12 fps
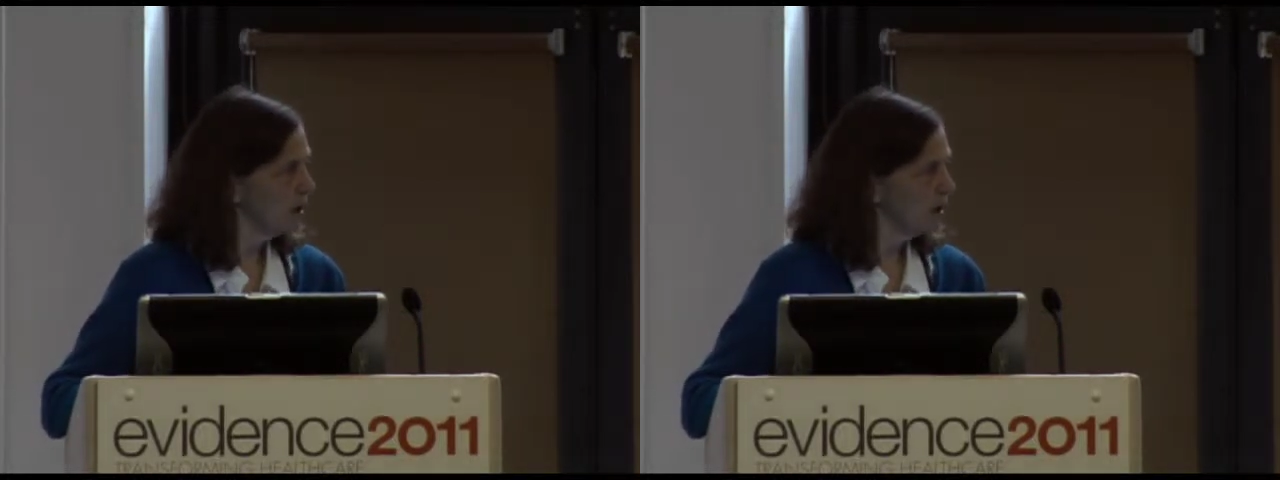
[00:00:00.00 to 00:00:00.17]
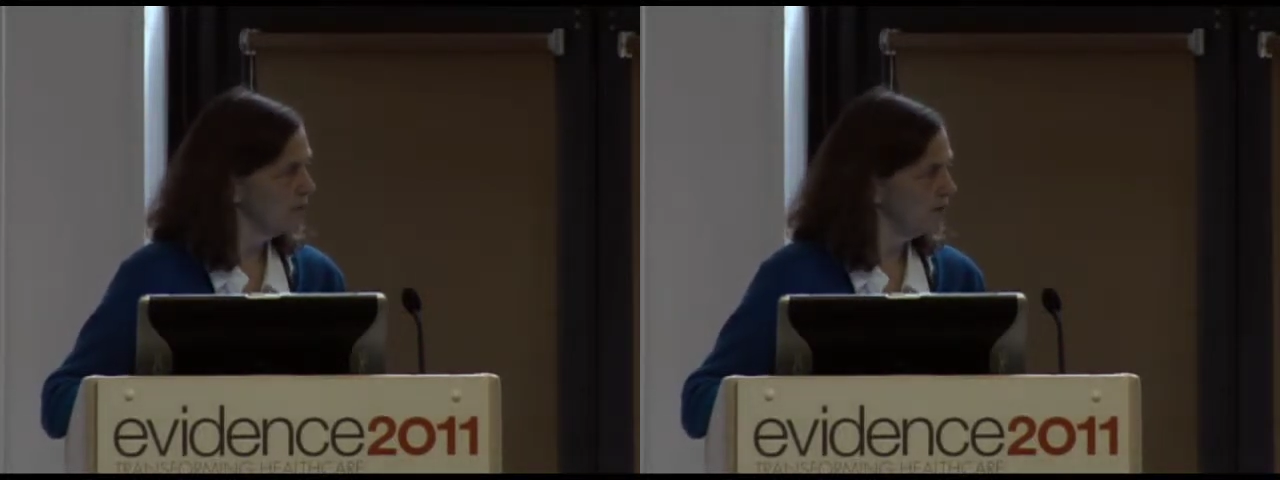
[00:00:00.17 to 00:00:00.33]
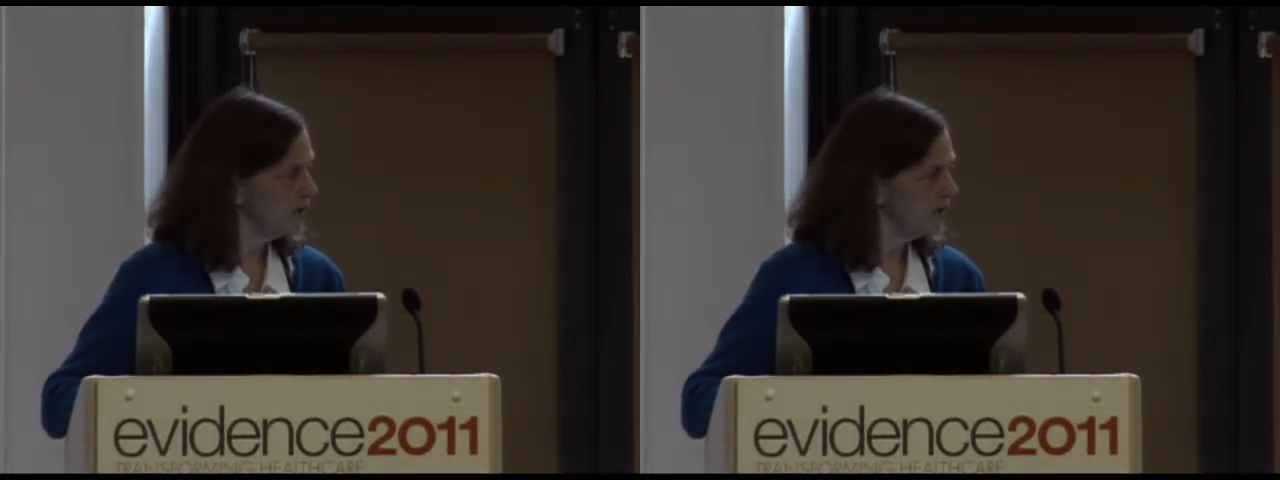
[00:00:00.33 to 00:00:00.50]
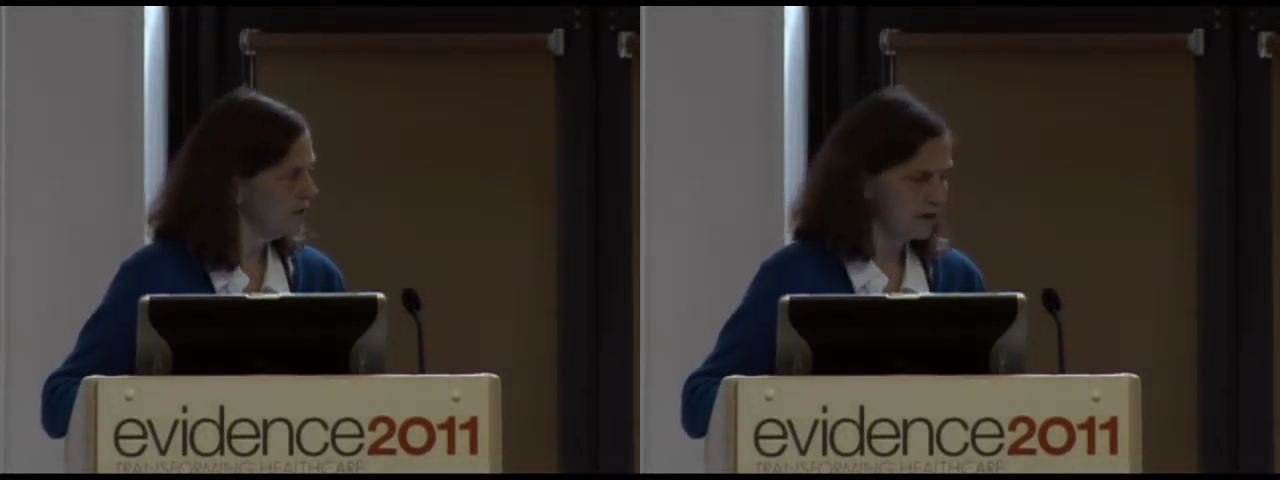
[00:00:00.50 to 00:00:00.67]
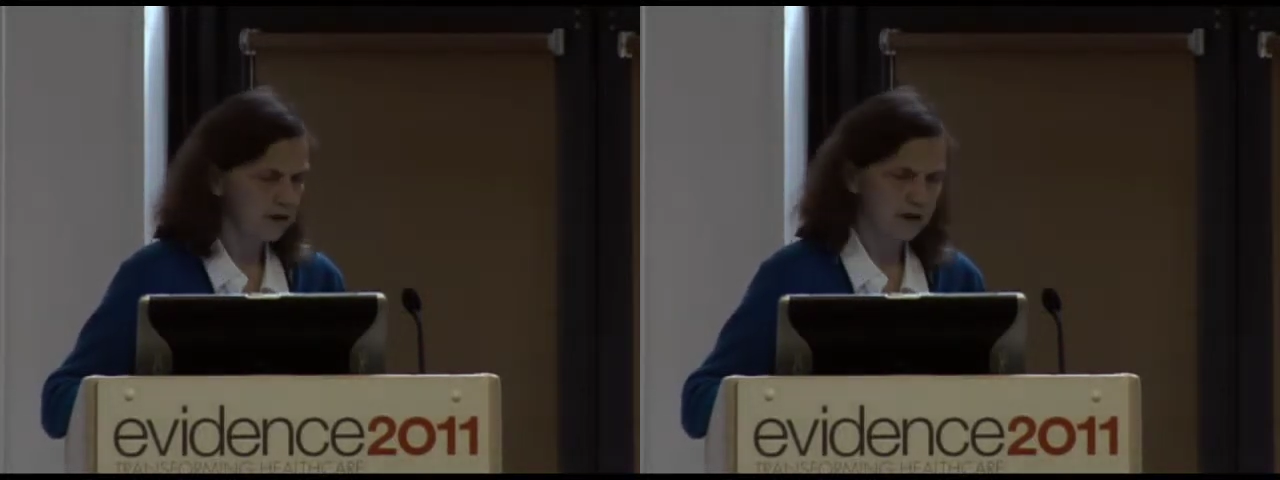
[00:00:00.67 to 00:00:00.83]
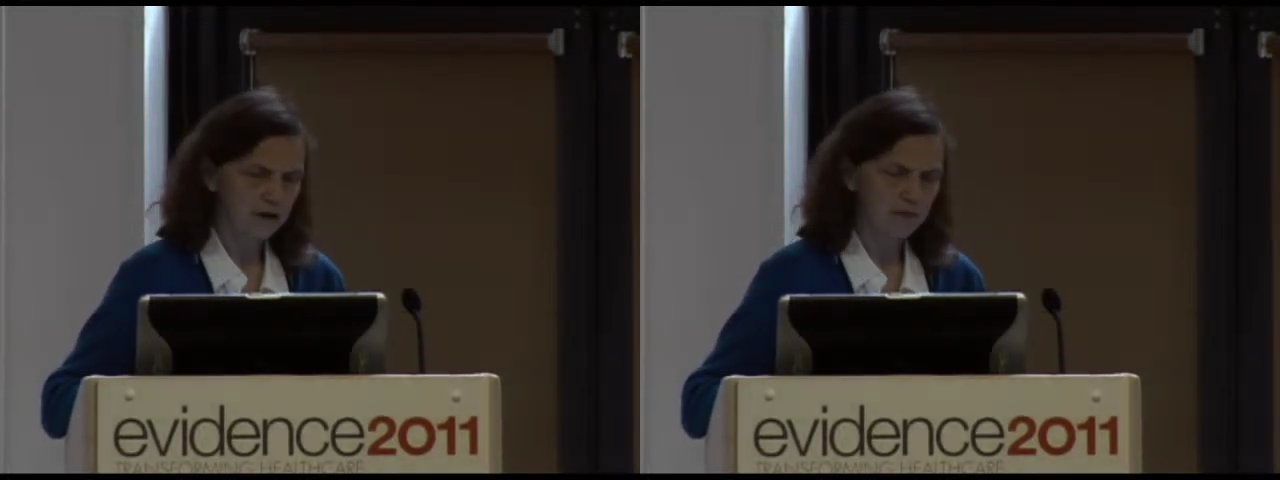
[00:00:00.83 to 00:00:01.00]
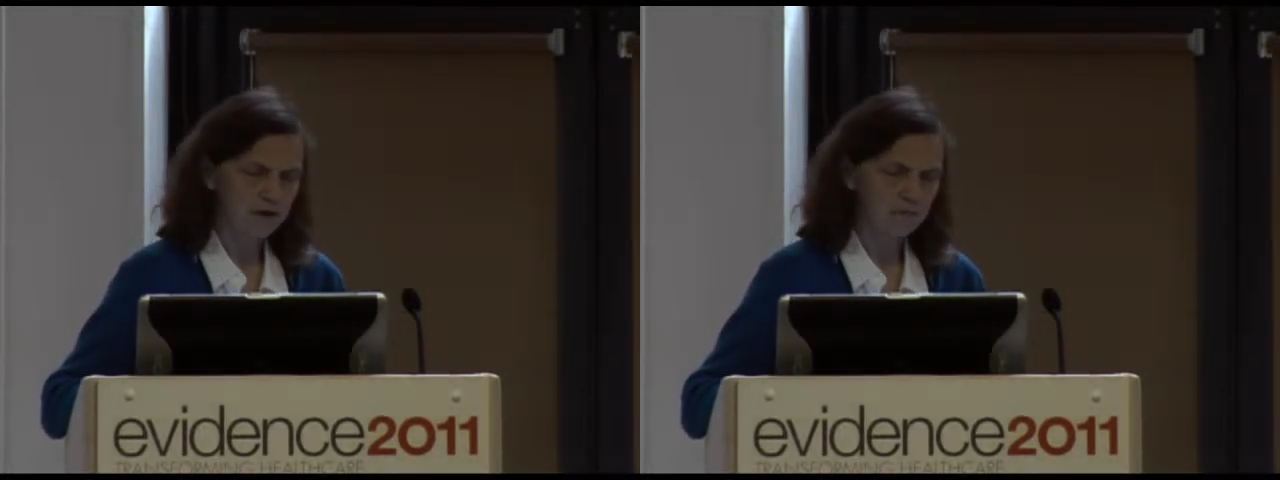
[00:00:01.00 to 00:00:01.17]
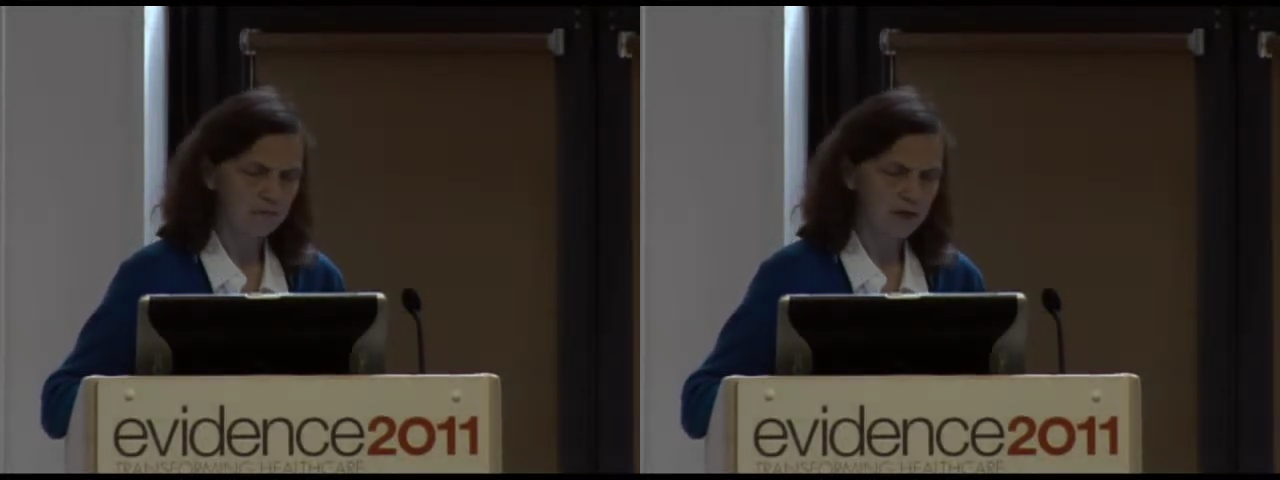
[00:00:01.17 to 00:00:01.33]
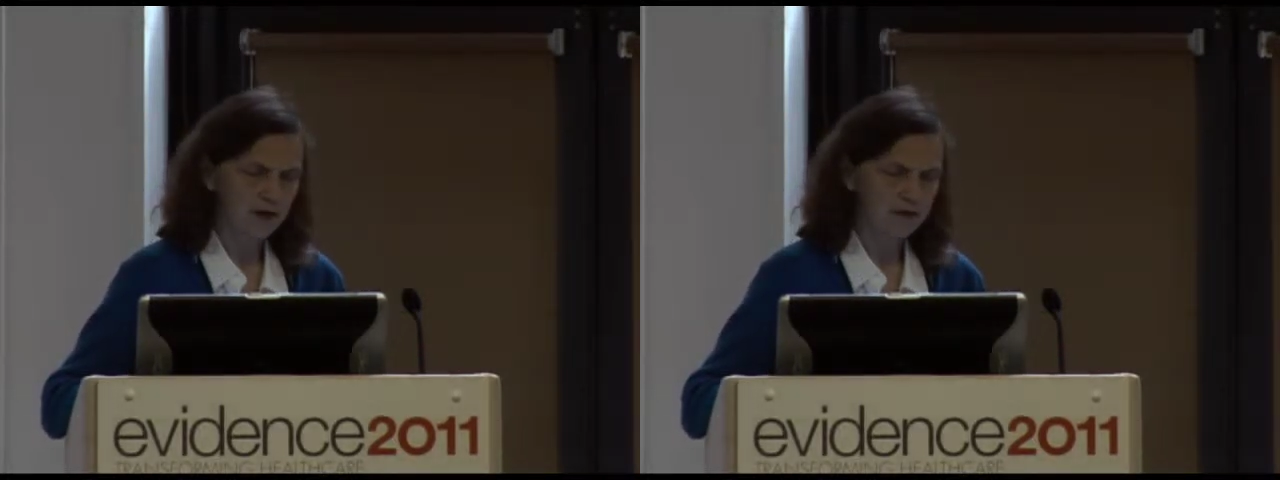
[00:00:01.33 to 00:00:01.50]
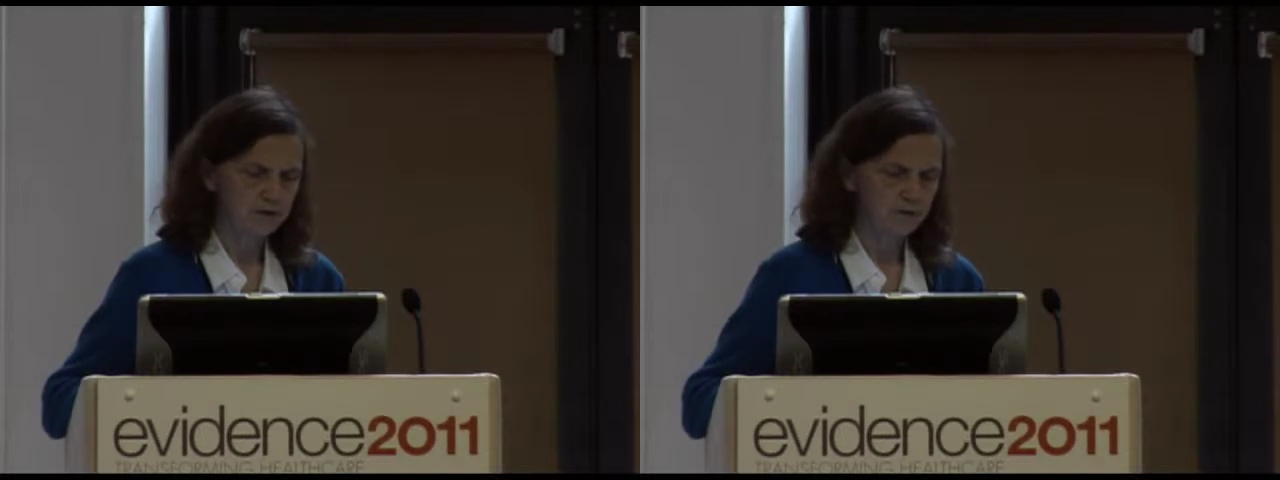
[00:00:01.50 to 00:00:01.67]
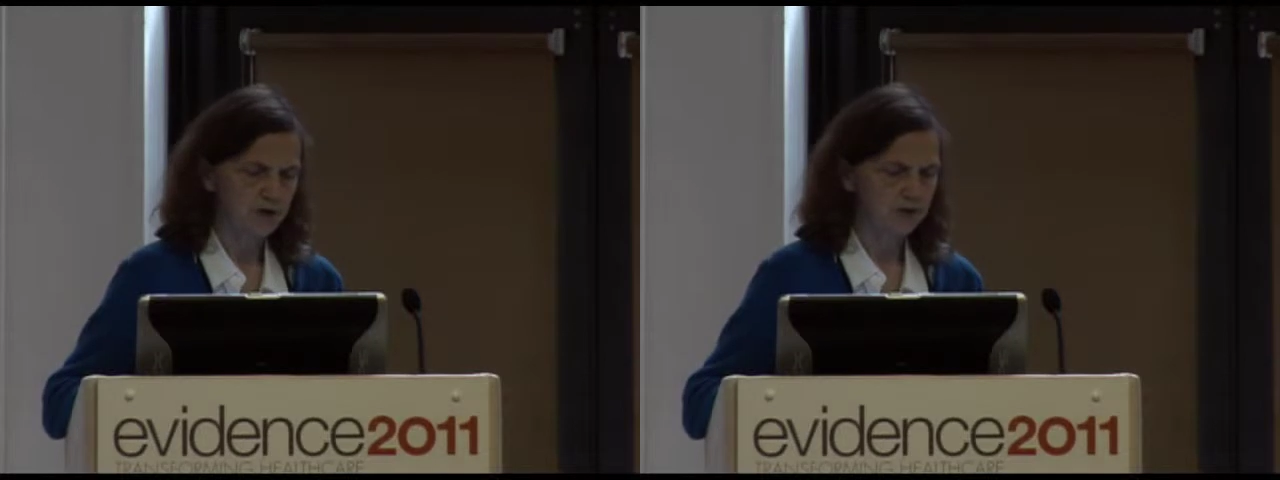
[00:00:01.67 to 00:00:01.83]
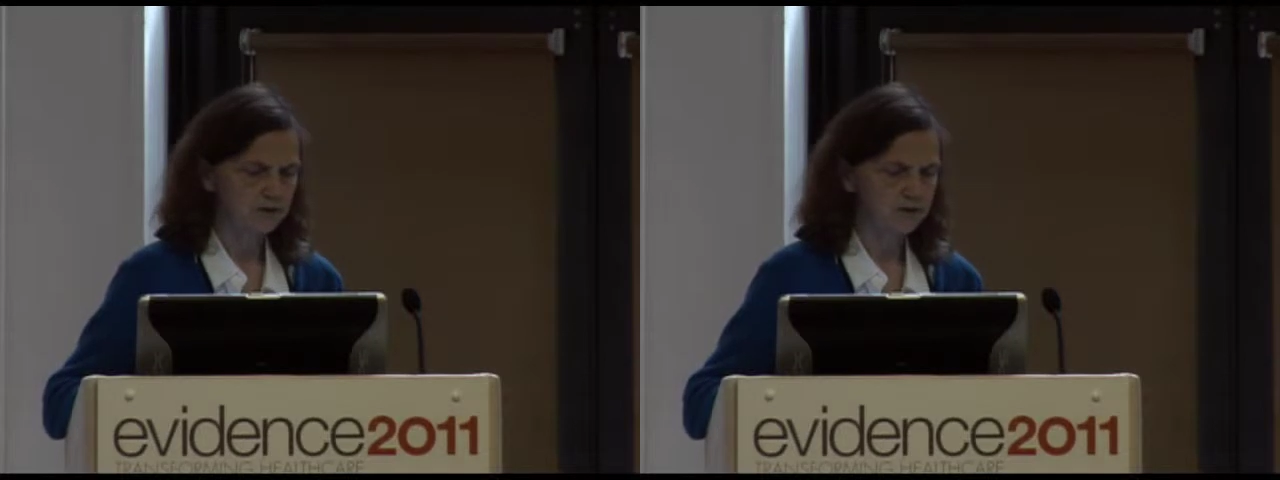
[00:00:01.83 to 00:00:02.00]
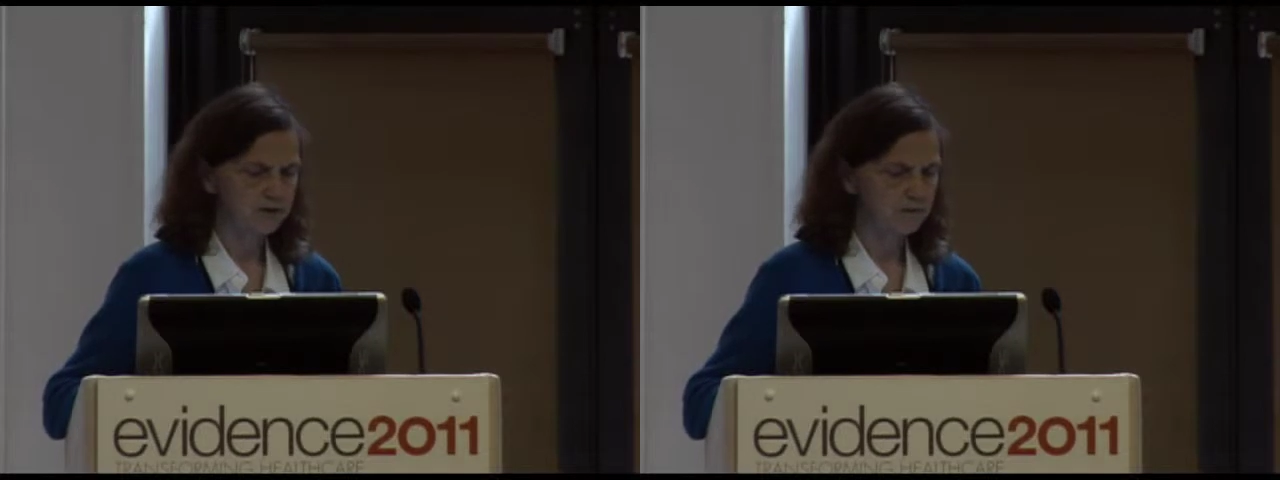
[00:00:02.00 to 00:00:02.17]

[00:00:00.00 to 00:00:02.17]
And the other impact that we had on this